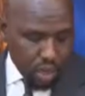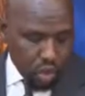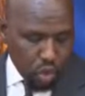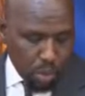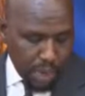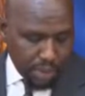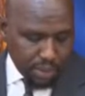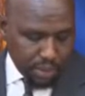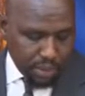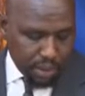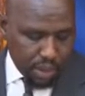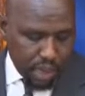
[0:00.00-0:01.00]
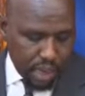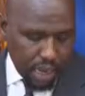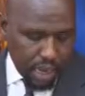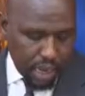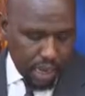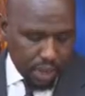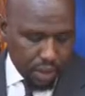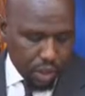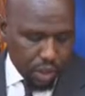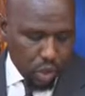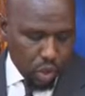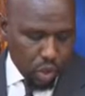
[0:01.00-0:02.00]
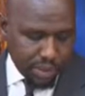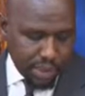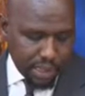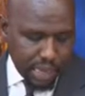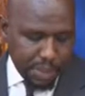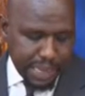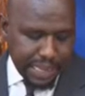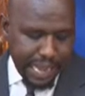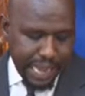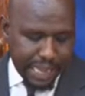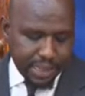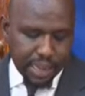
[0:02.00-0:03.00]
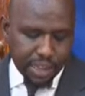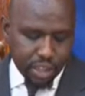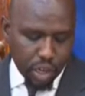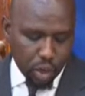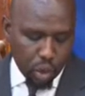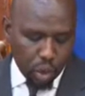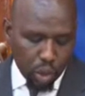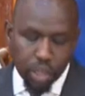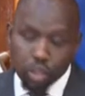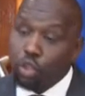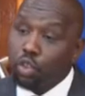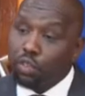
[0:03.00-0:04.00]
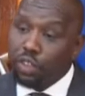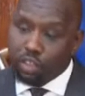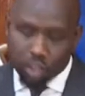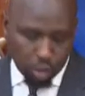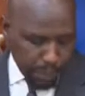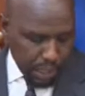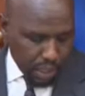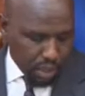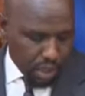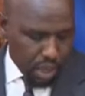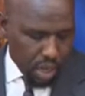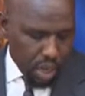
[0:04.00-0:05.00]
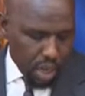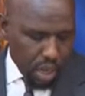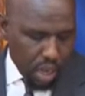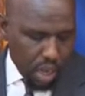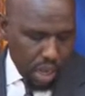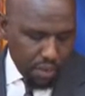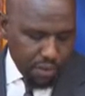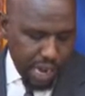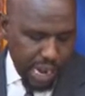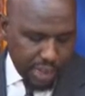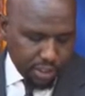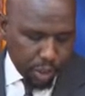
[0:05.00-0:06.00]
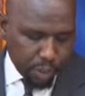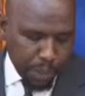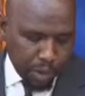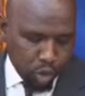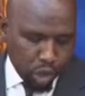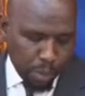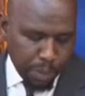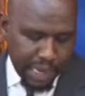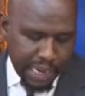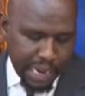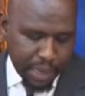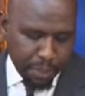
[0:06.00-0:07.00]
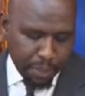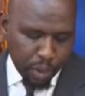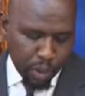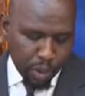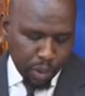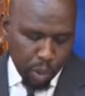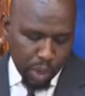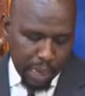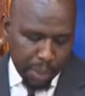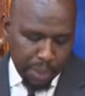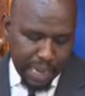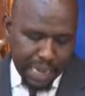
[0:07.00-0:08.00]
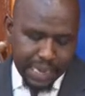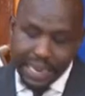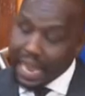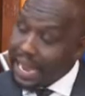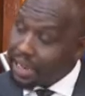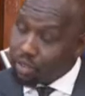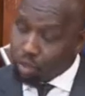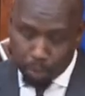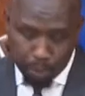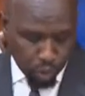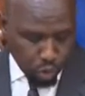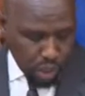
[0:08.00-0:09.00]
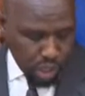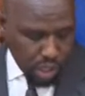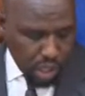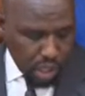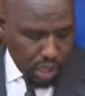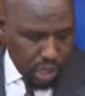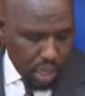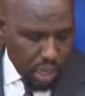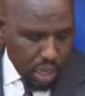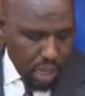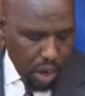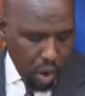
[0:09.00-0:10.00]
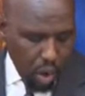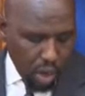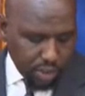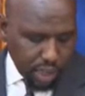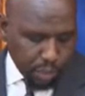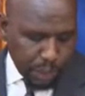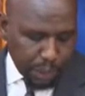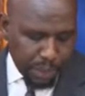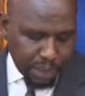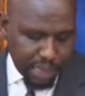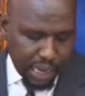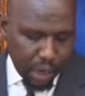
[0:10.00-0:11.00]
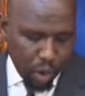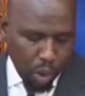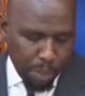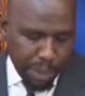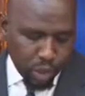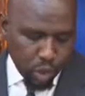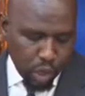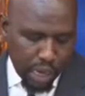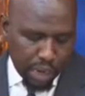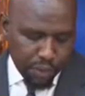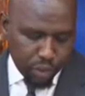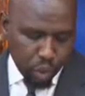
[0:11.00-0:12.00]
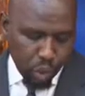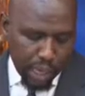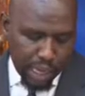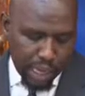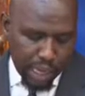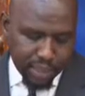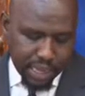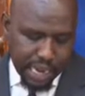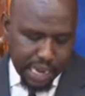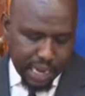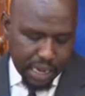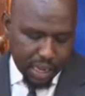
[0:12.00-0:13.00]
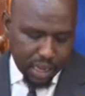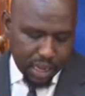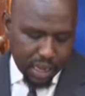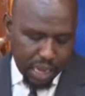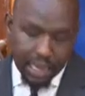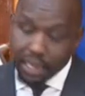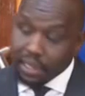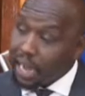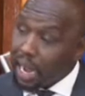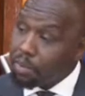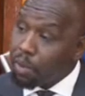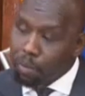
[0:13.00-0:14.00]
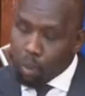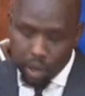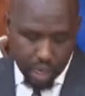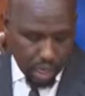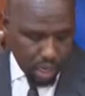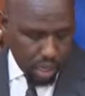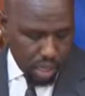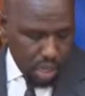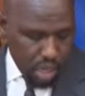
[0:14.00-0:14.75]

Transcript: you must determine the health and general conditions of the suspect. Every arrested person shall be granted police bond and bail at the earliest opportunity. All suspects must undergo mental and physical health screening at the time of booking.